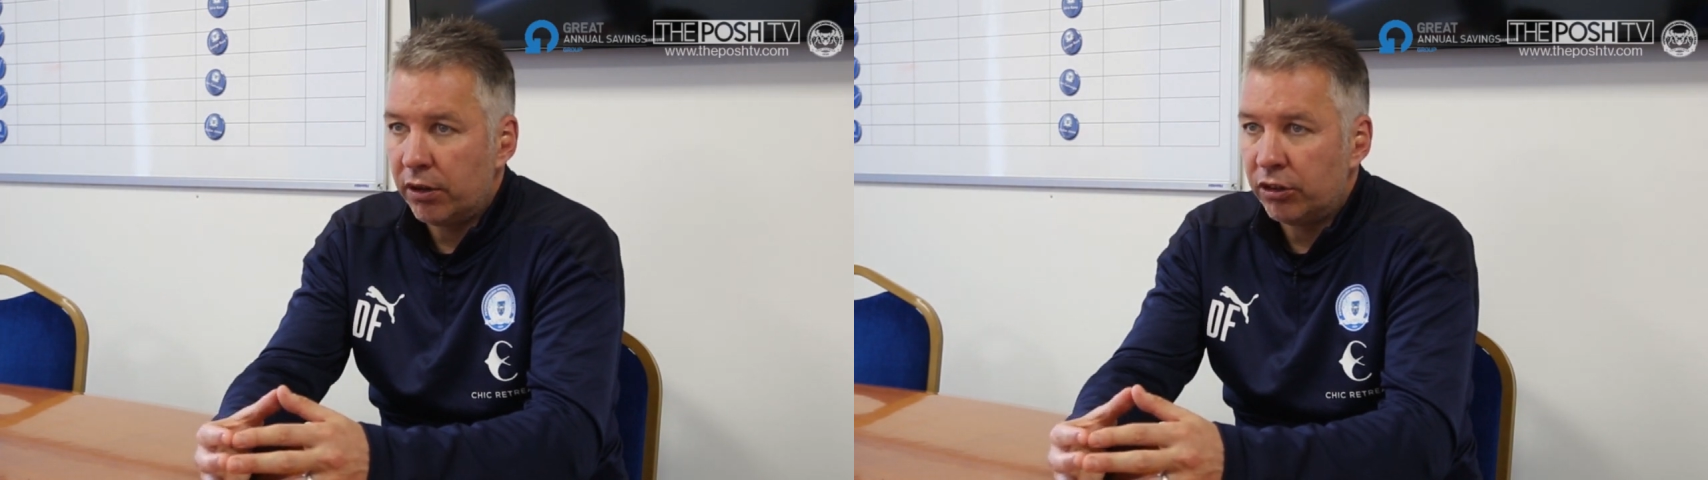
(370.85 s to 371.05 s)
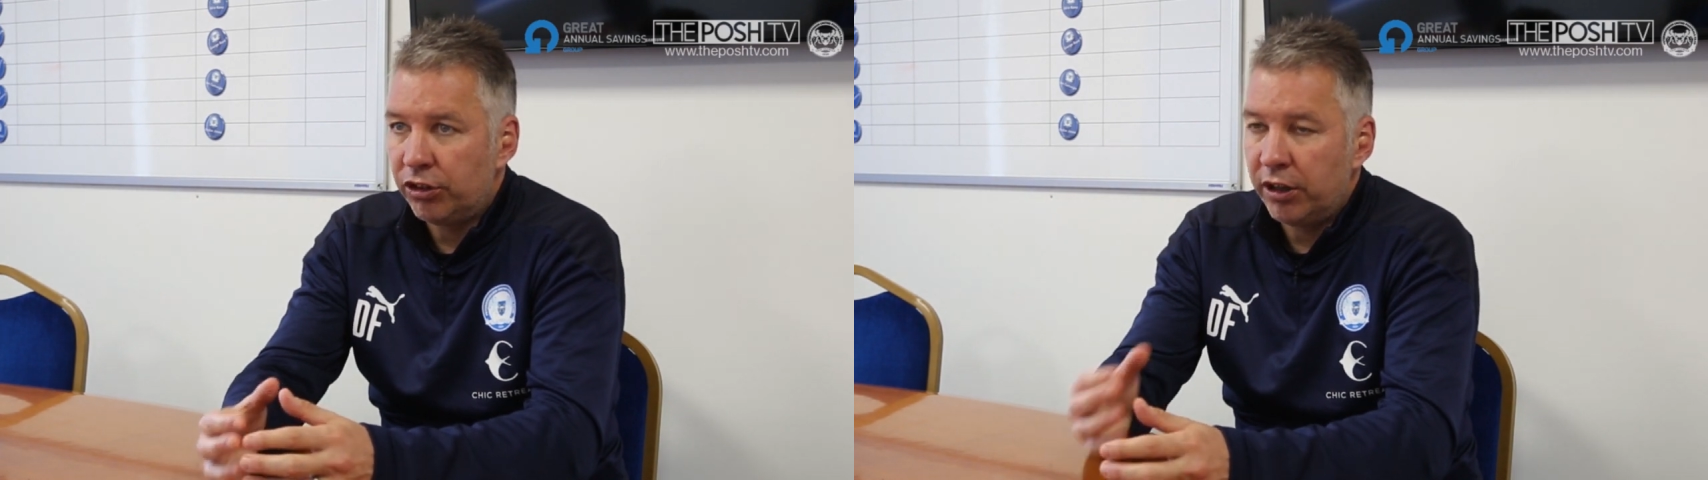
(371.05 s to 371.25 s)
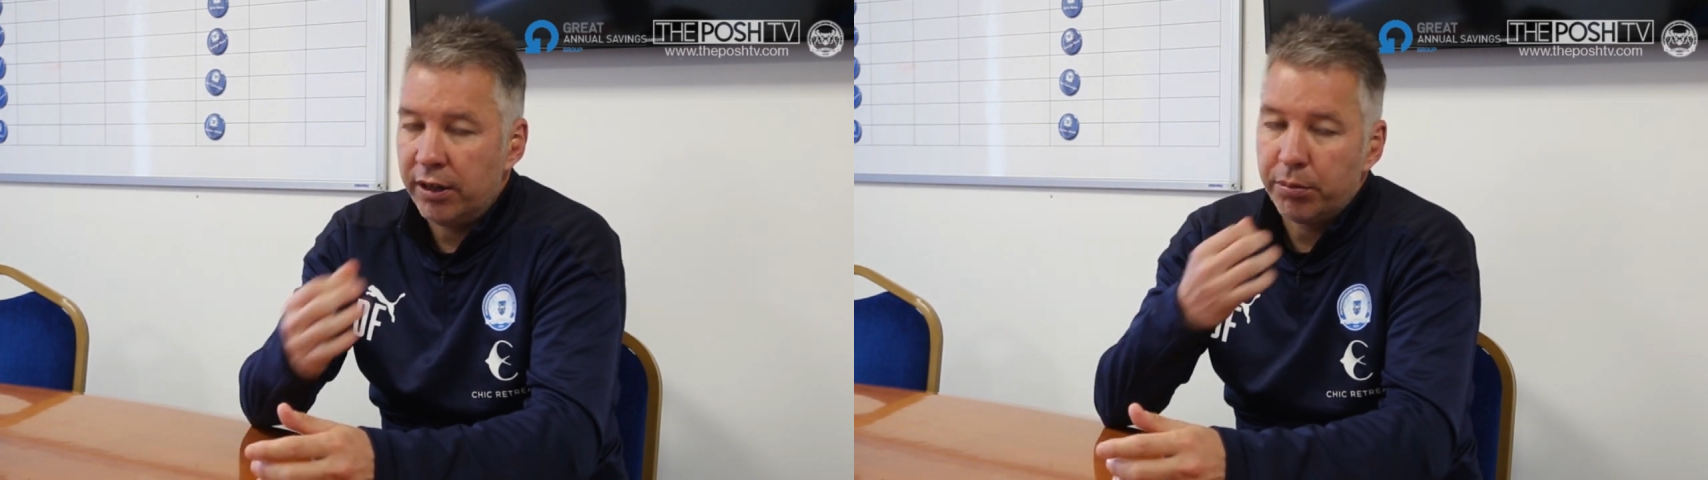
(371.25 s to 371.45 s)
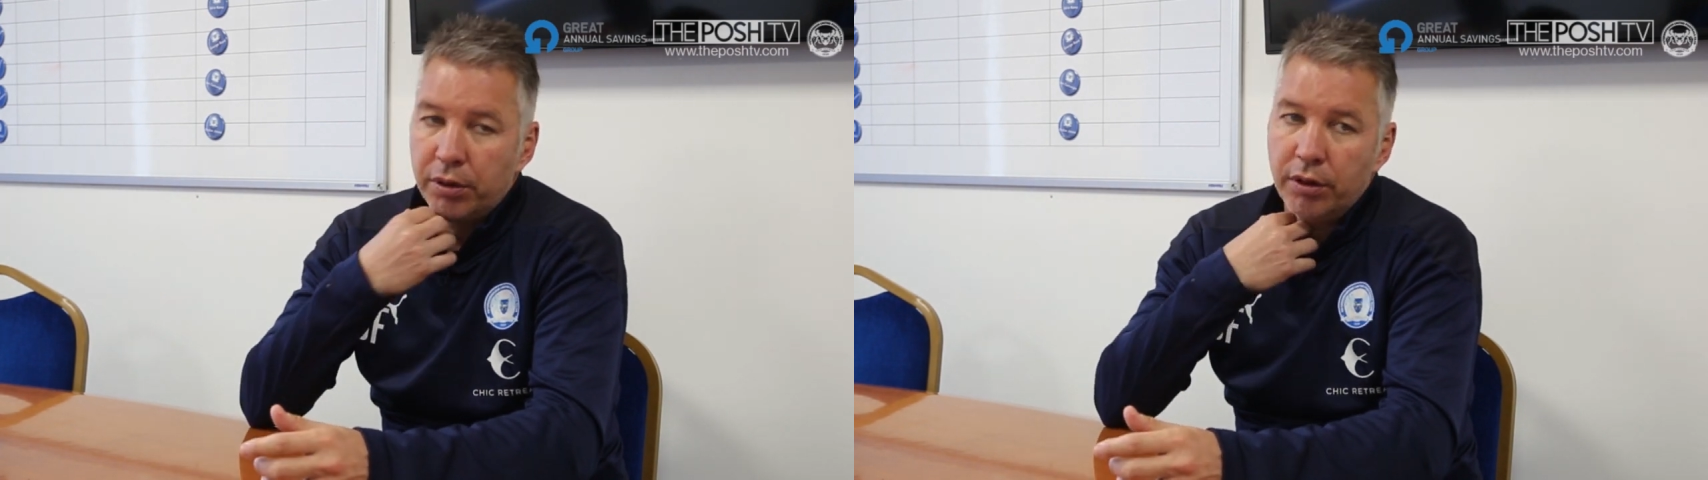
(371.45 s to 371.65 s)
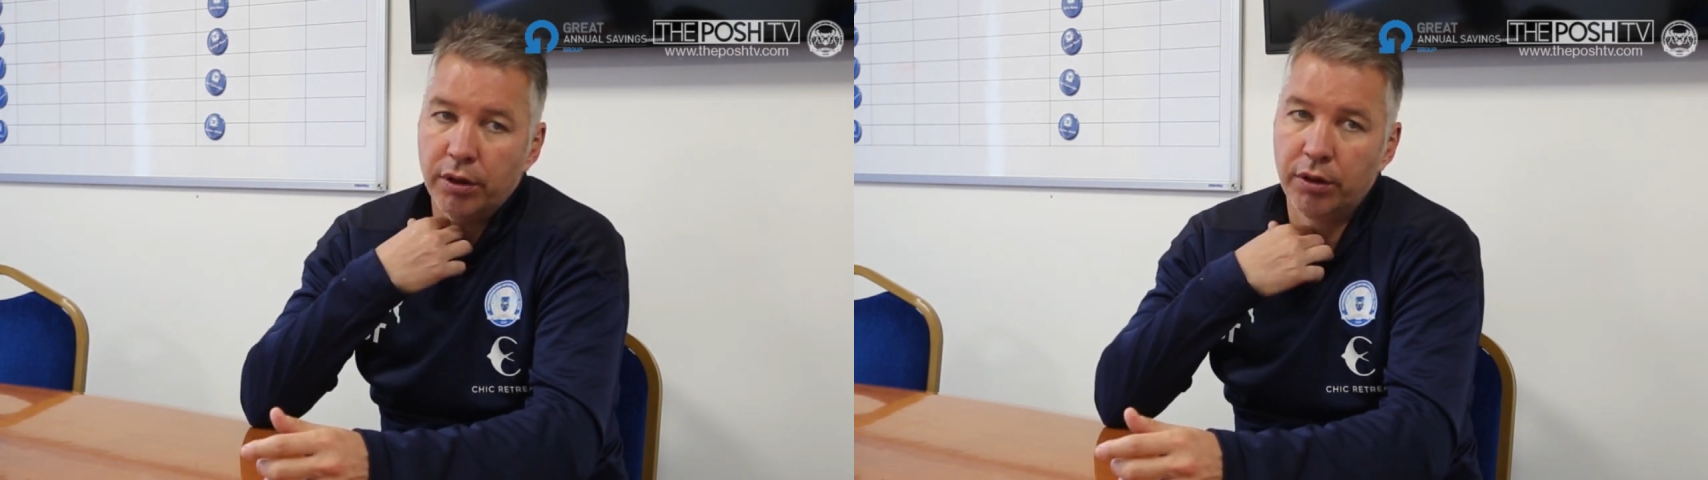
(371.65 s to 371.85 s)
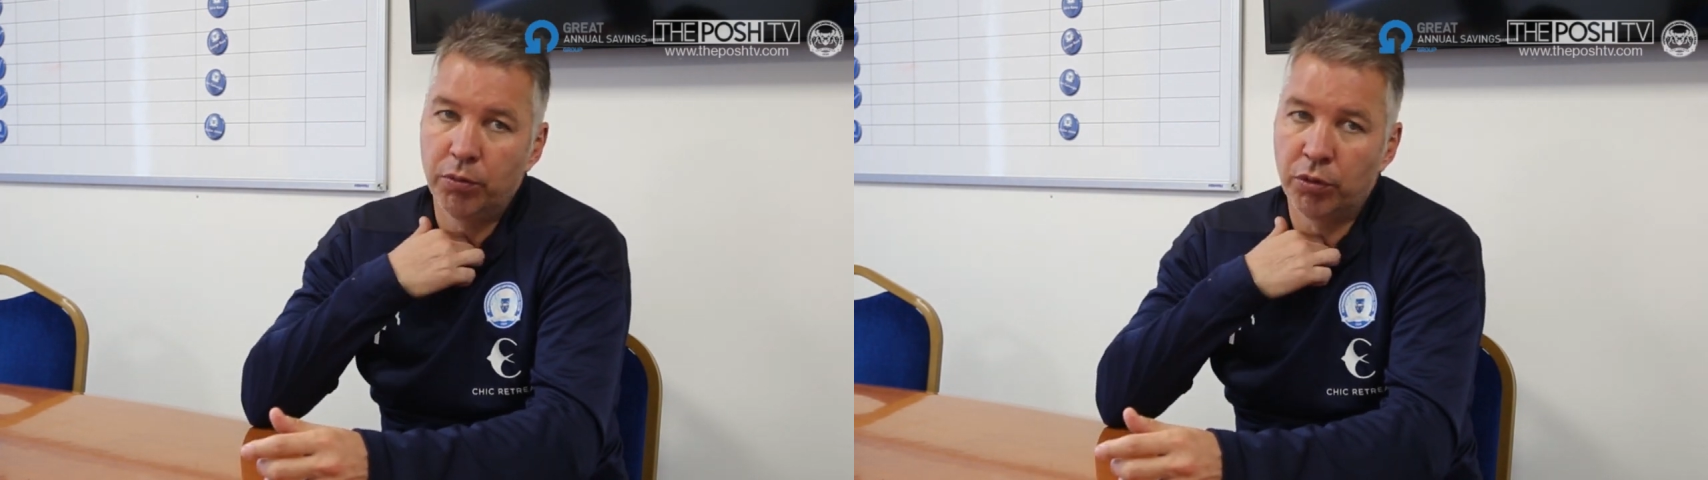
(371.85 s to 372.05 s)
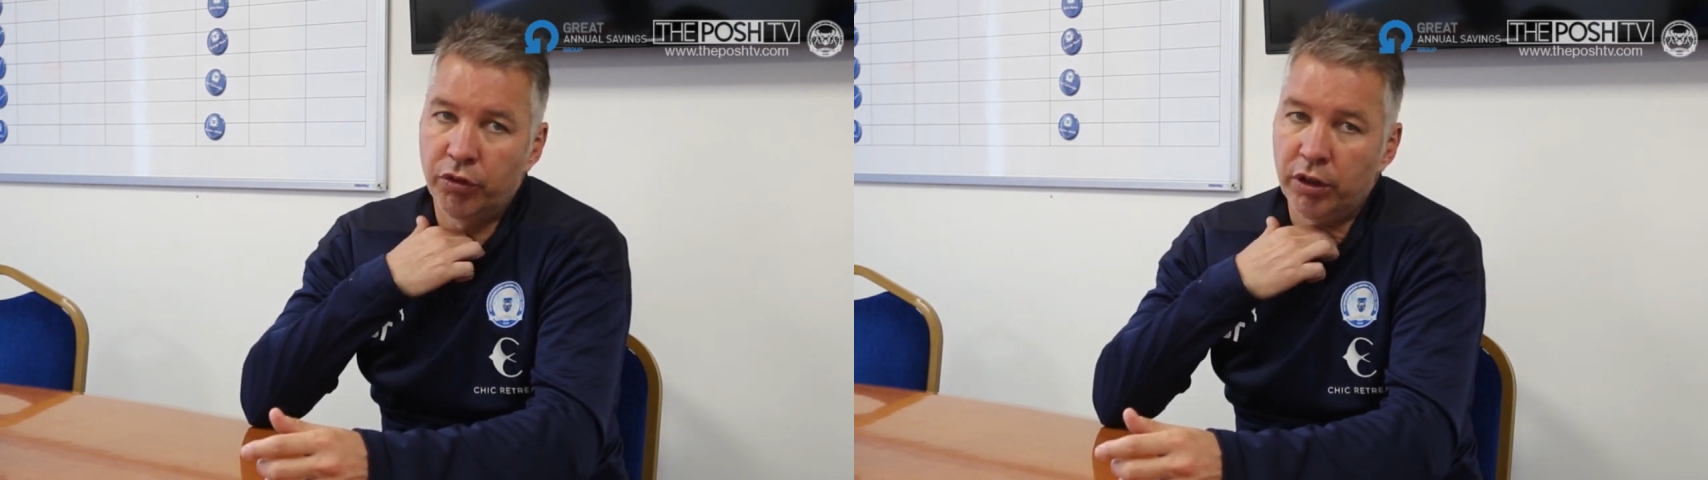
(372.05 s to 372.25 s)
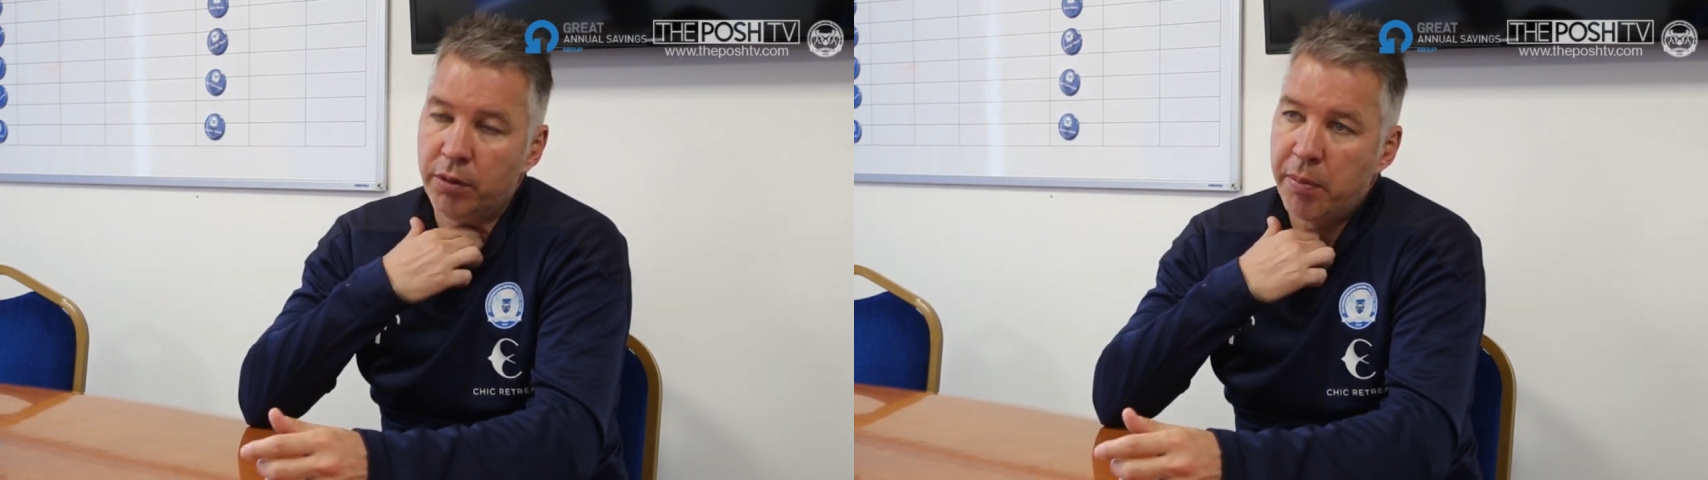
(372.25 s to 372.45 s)
and shape will
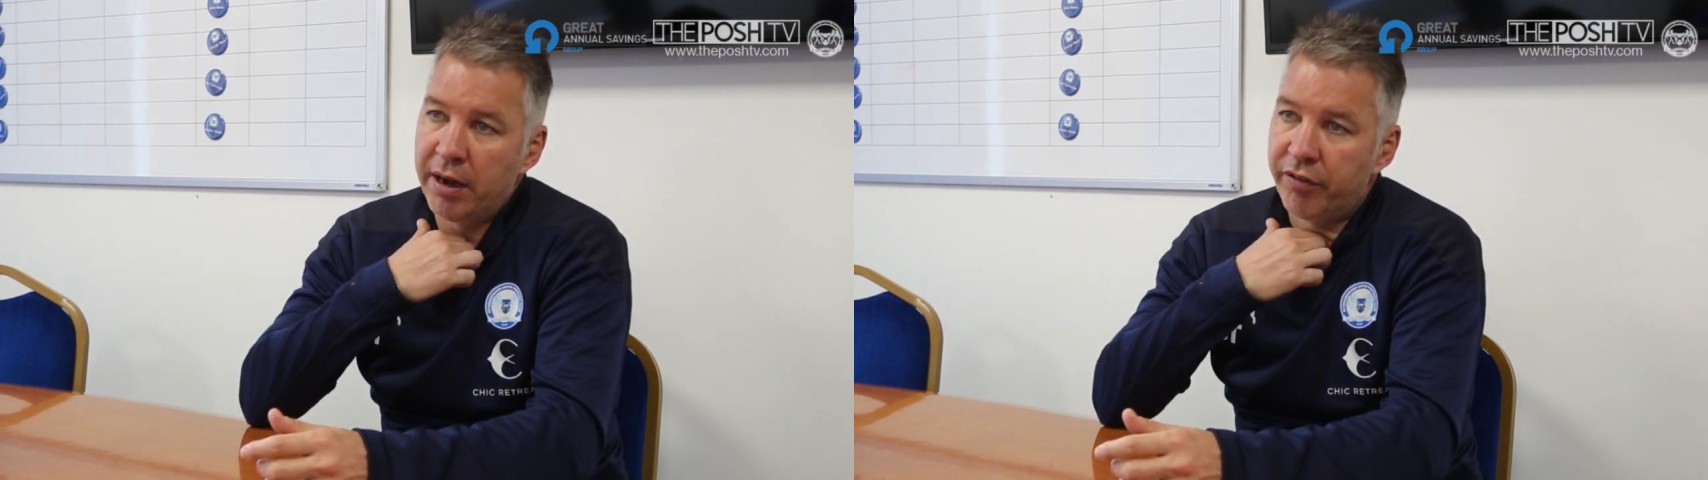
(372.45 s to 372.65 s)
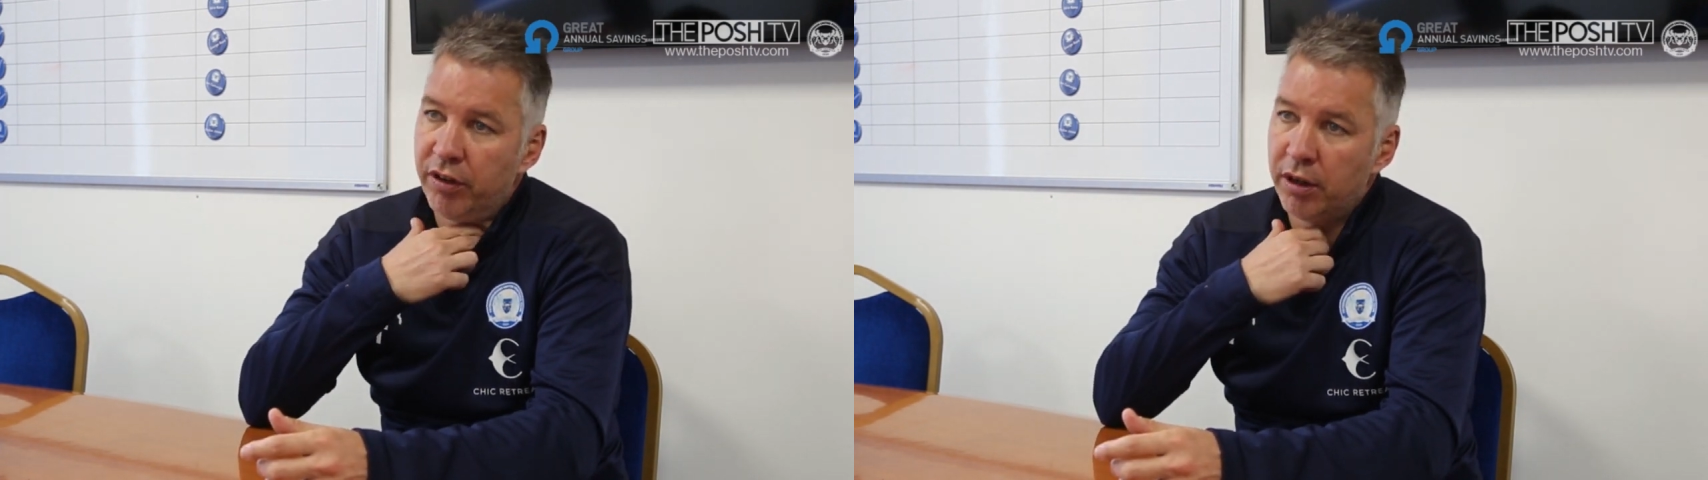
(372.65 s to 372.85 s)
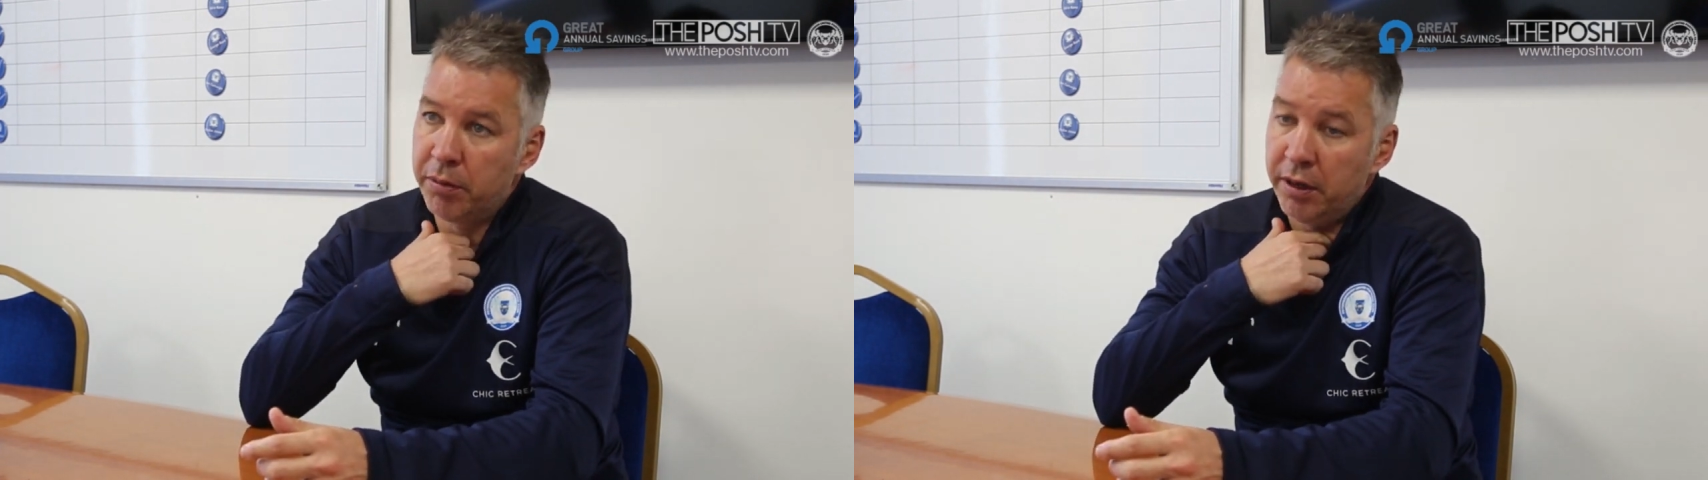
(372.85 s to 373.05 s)
really benefit him.